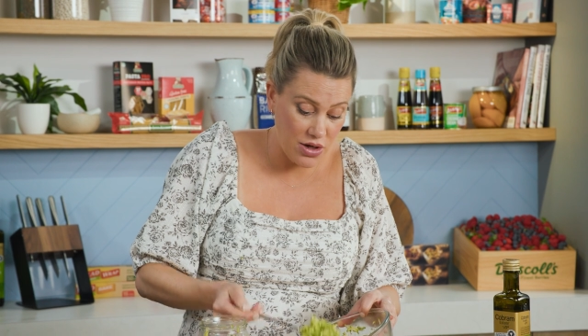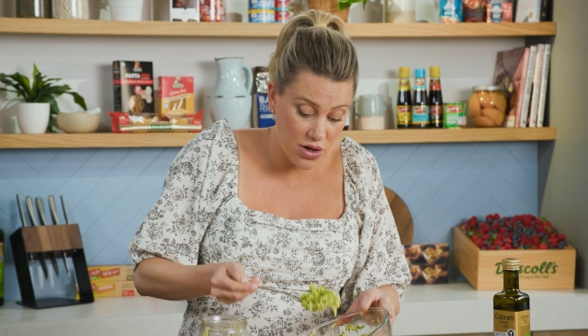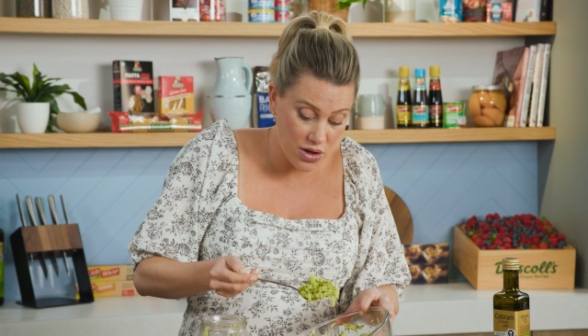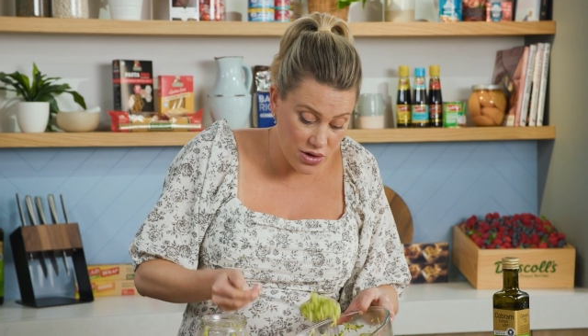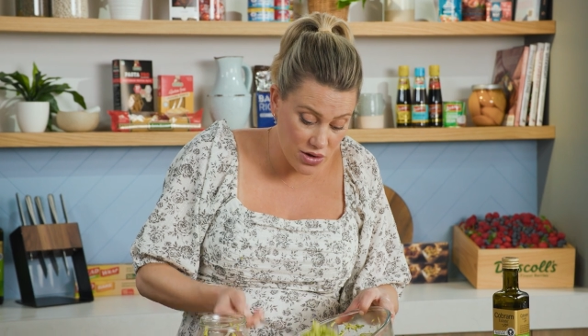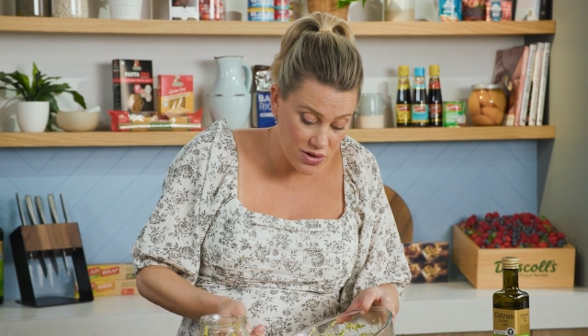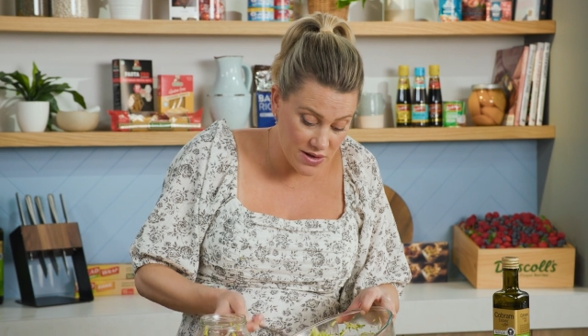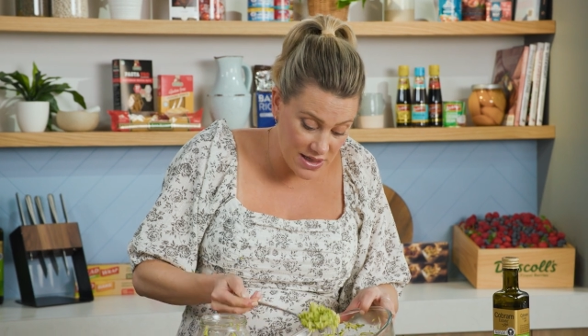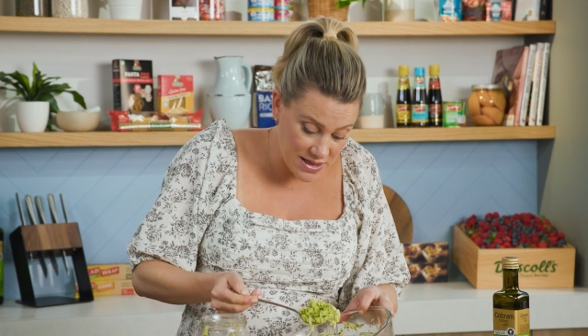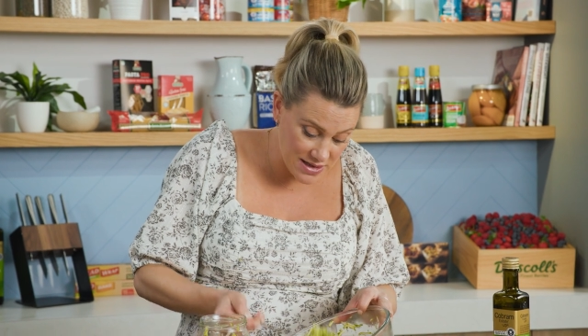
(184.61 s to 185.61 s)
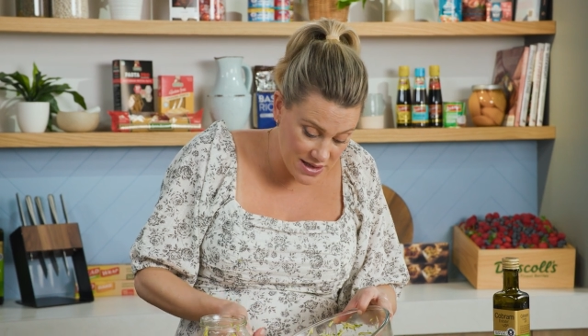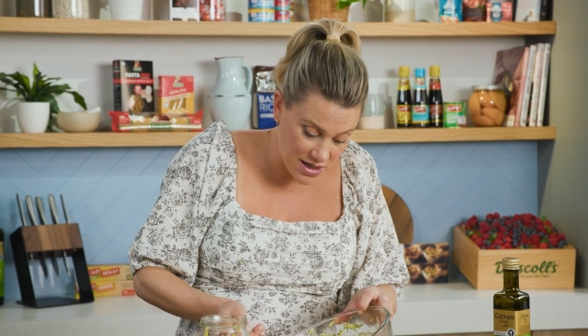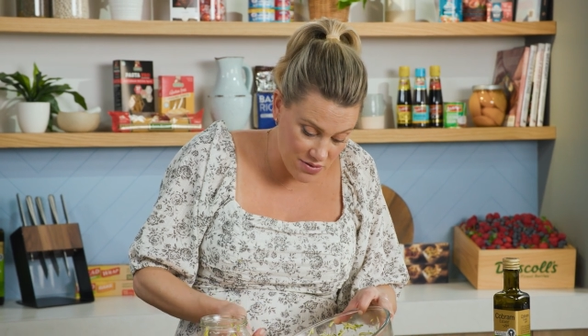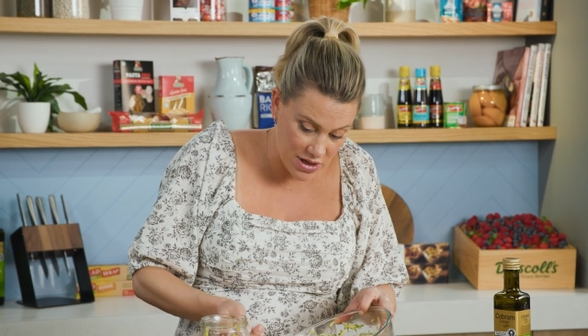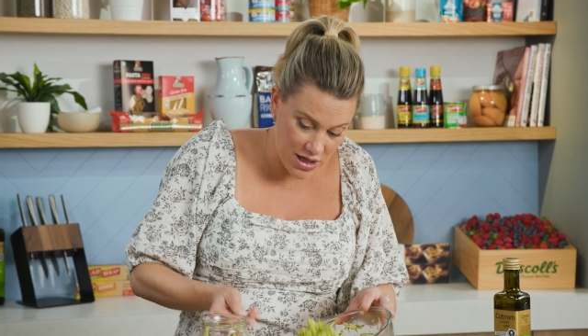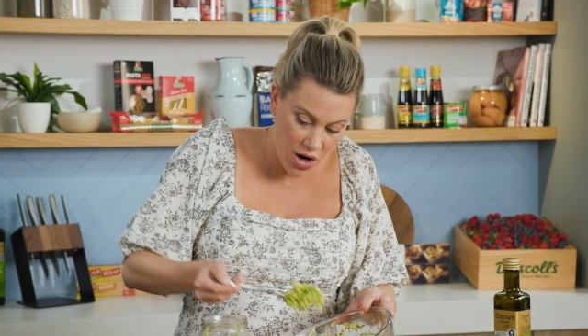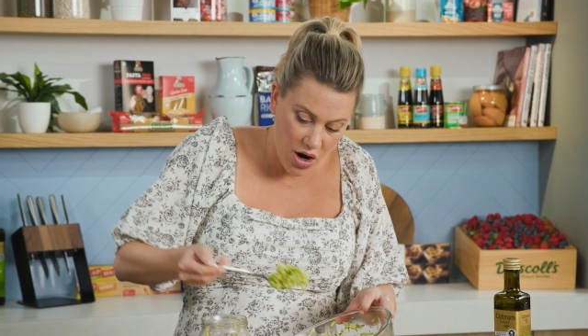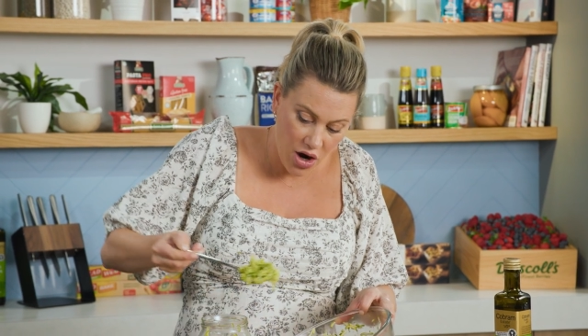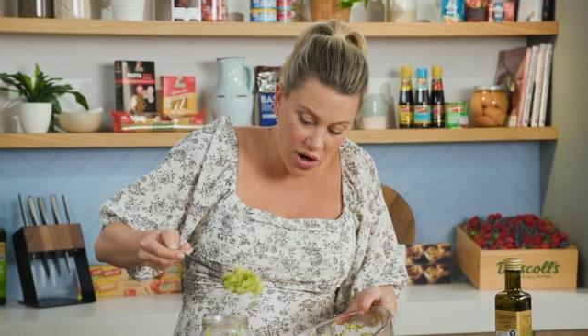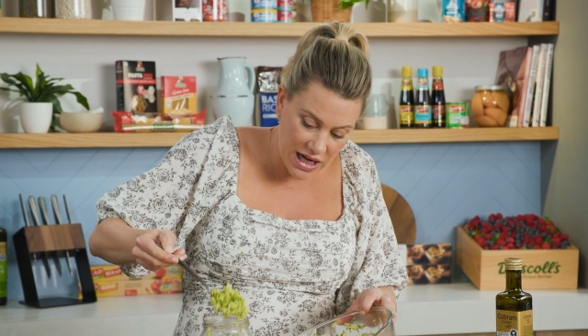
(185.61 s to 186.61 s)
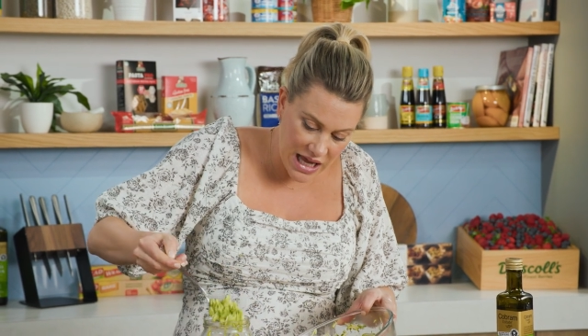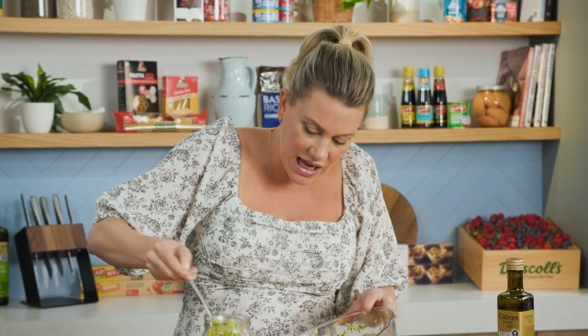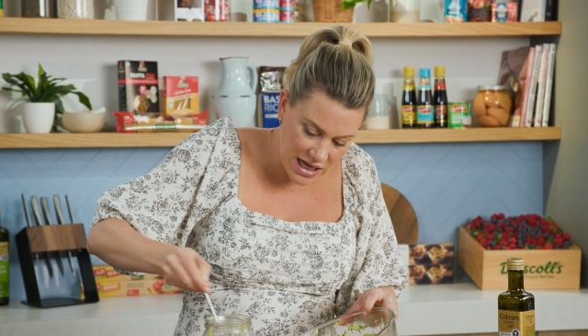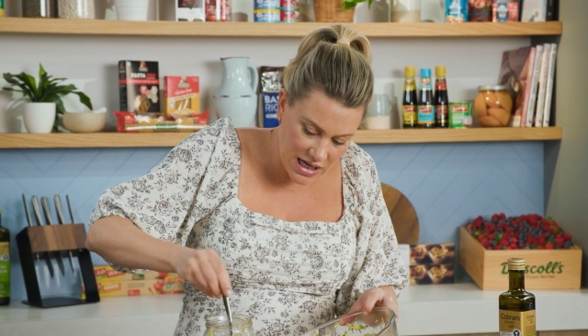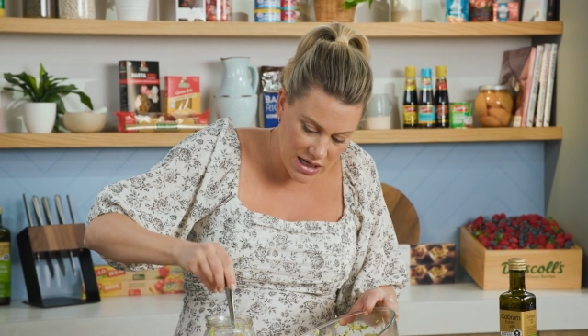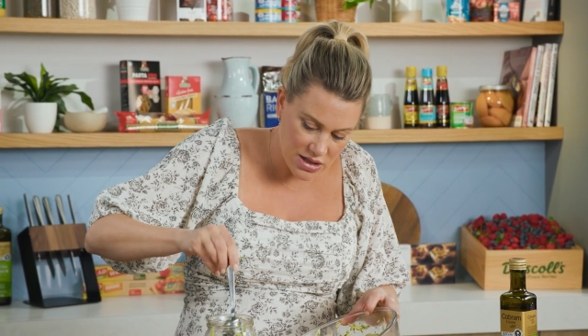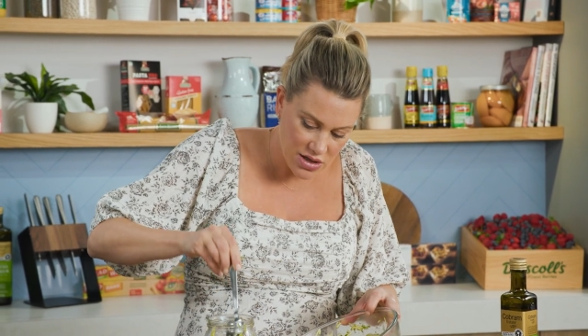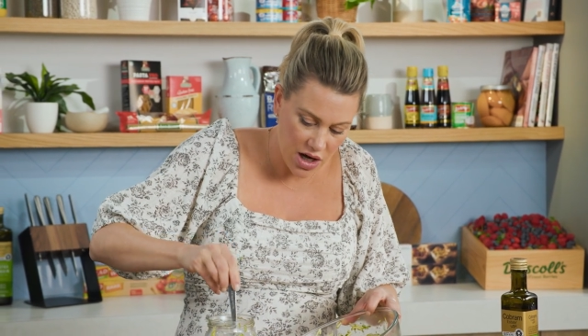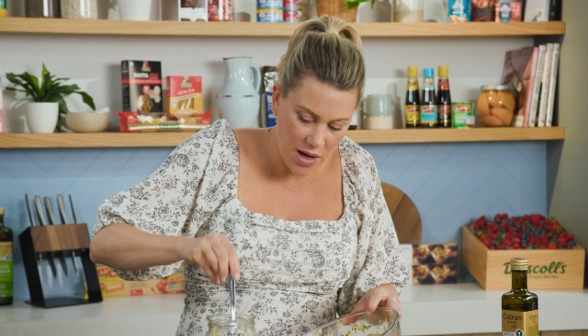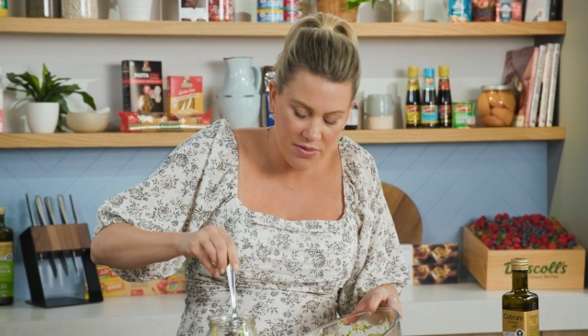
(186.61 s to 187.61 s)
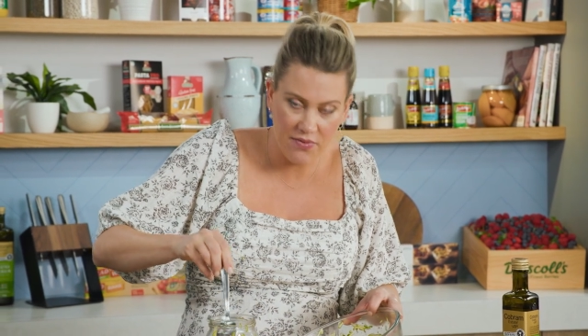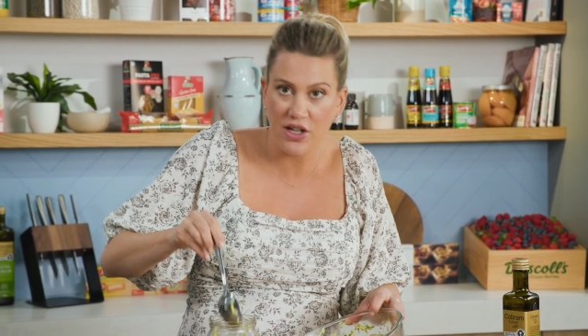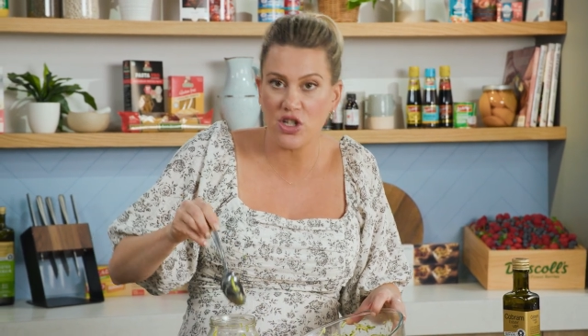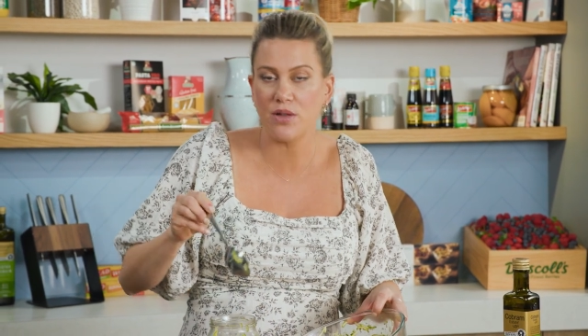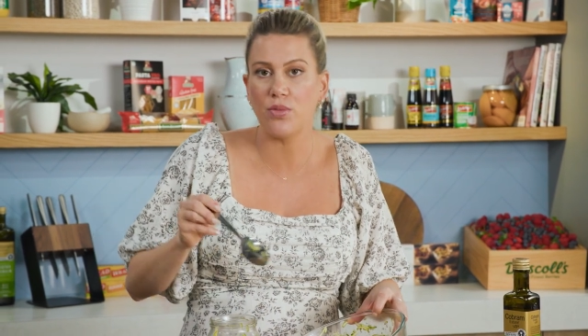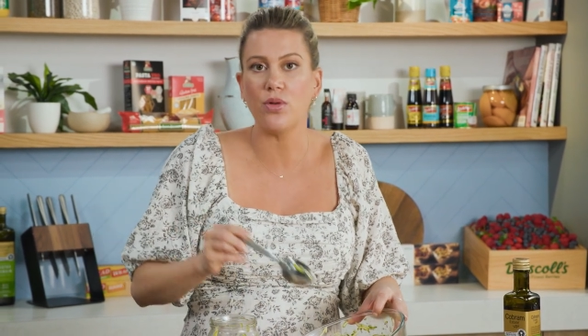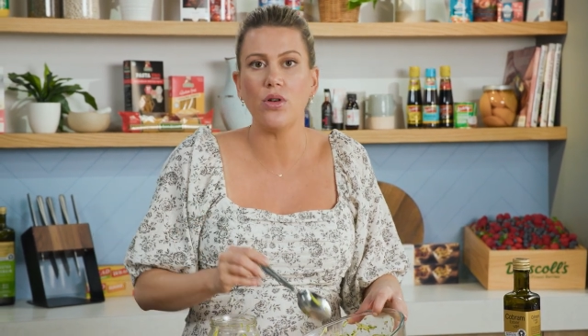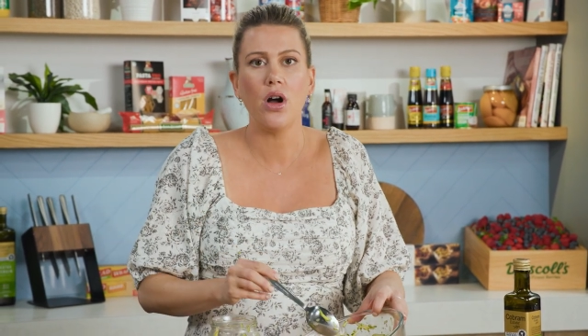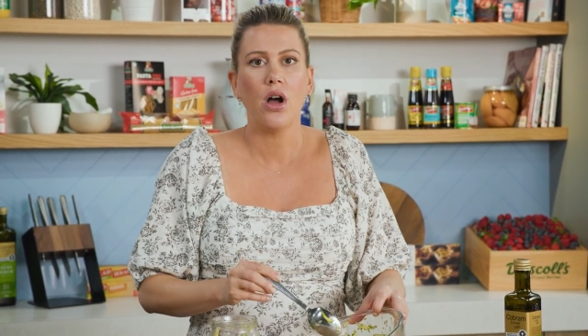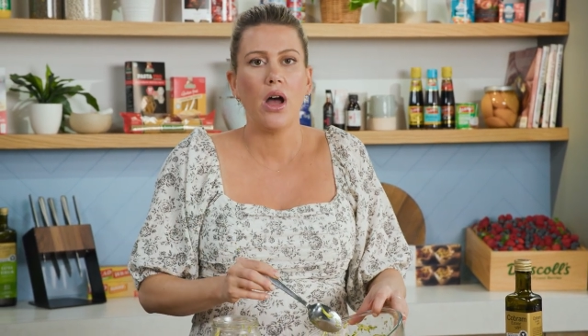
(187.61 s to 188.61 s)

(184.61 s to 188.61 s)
You can use this theory on any type of vegetable.